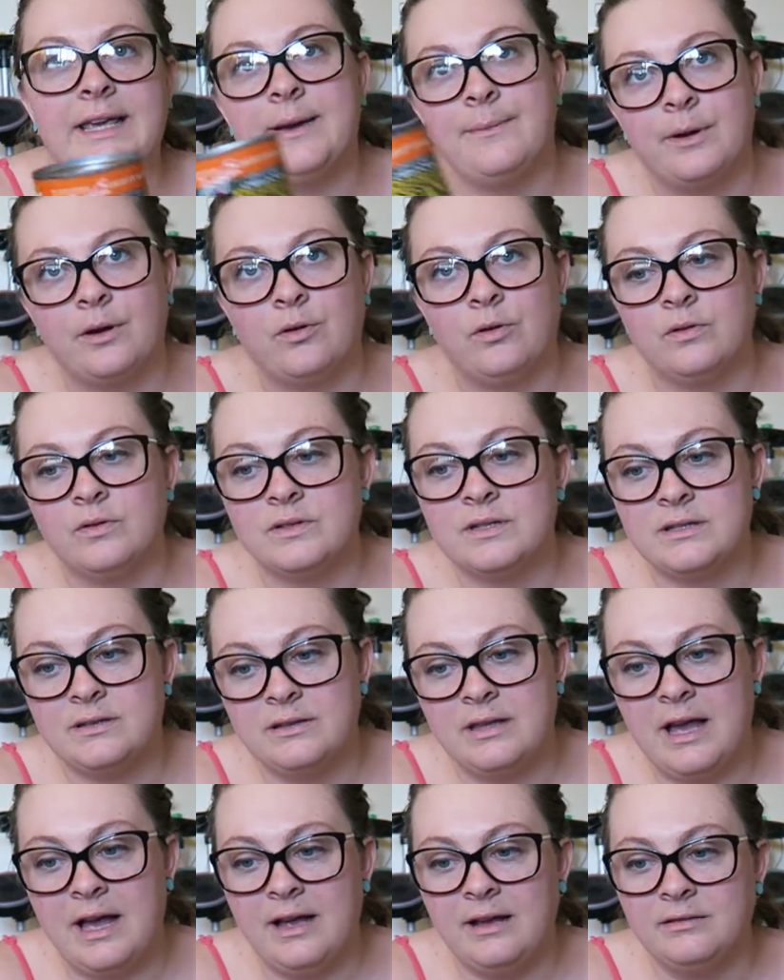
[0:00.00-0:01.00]
chemicals
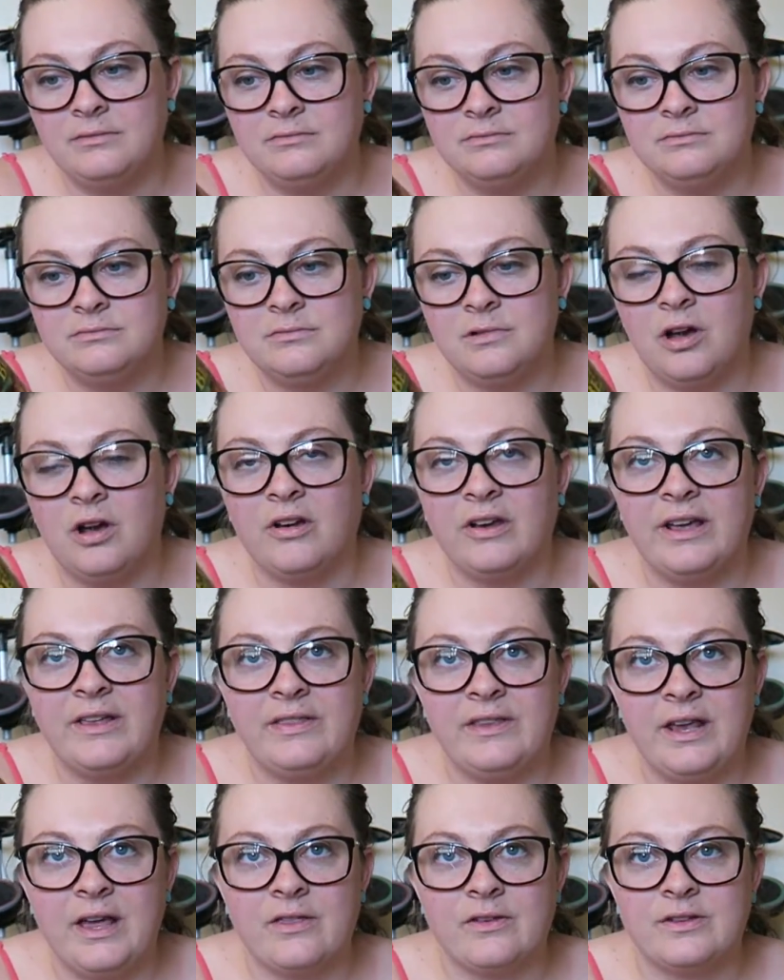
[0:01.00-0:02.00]
that are
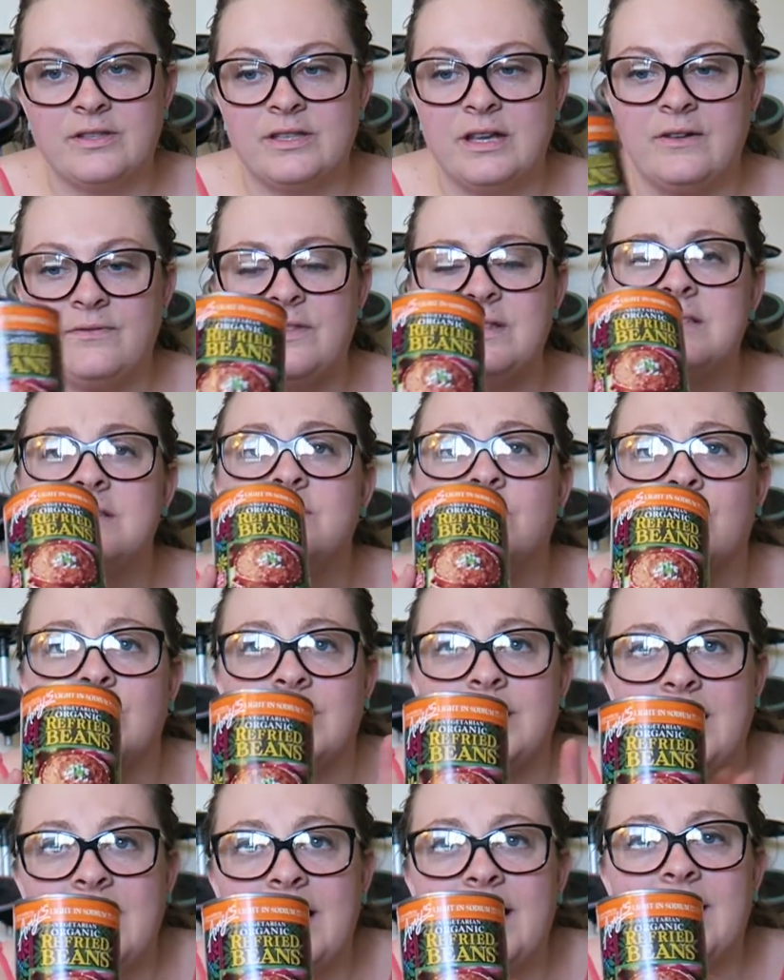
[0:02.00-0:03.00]
in the other stuff. This is
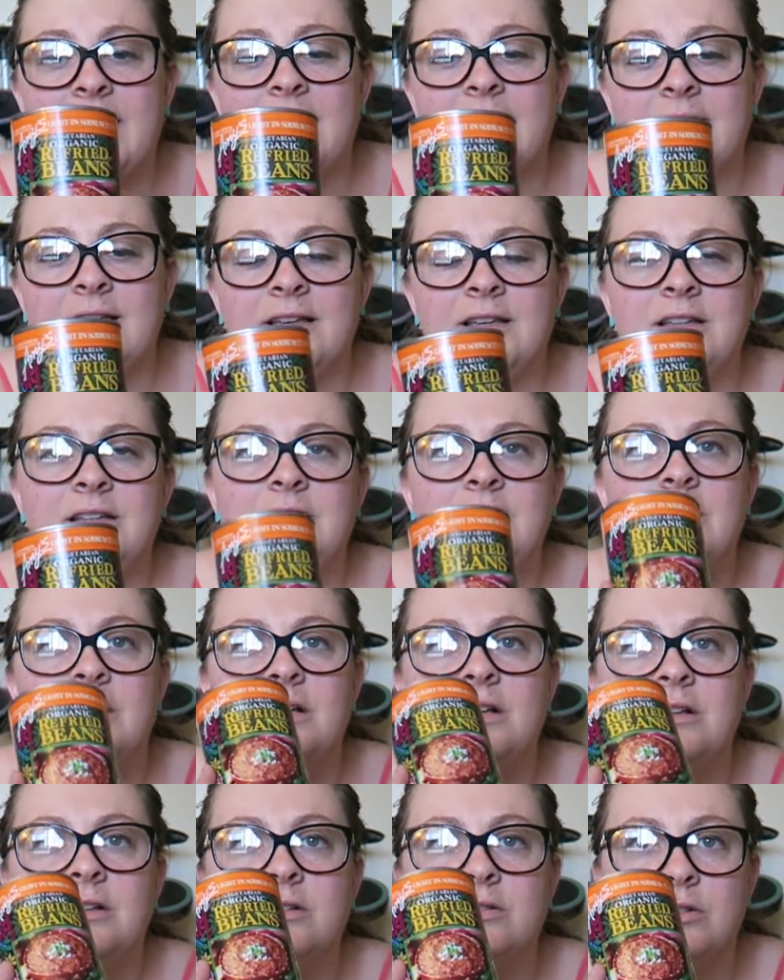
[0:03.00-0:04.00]
organic,
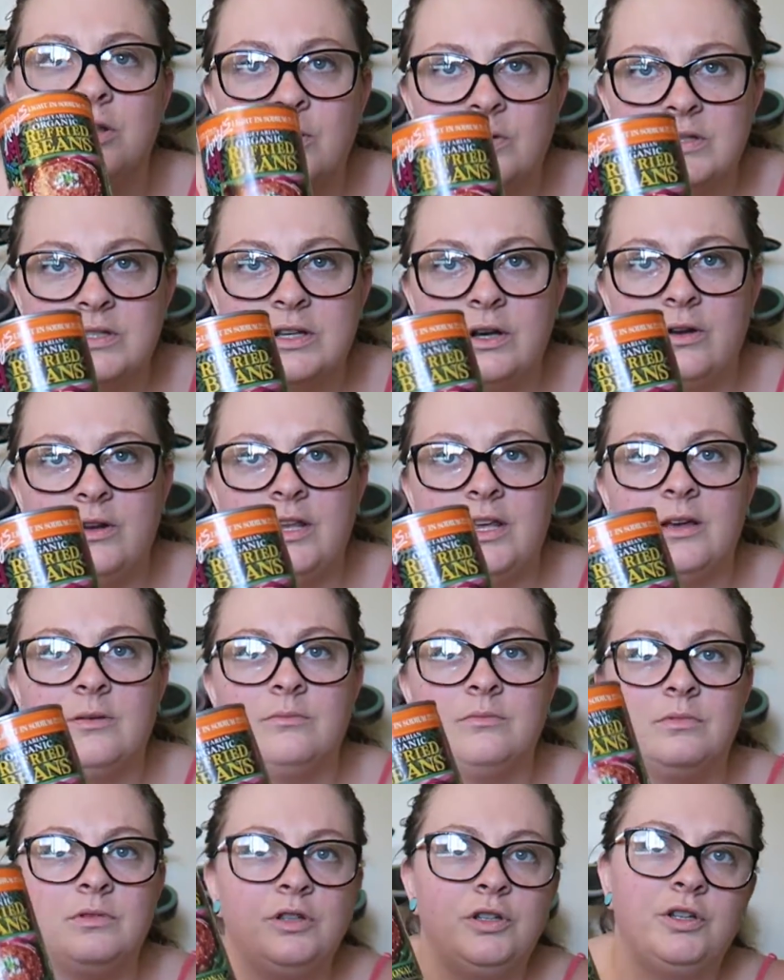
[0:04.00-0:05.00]
low
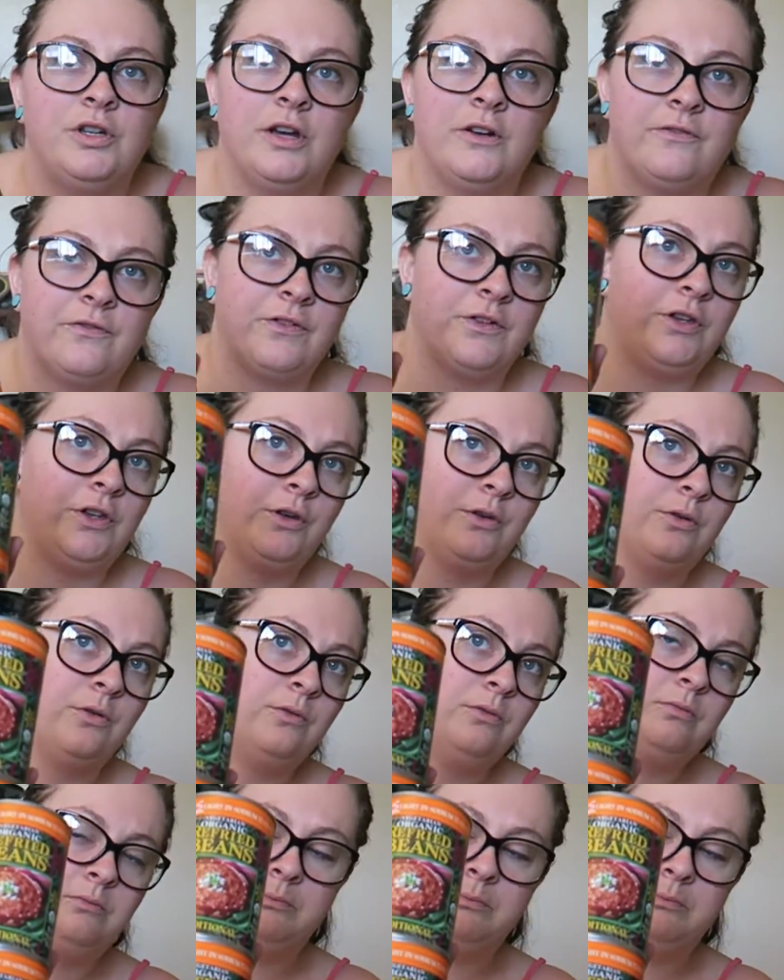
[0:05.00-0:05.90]
sodium, good for you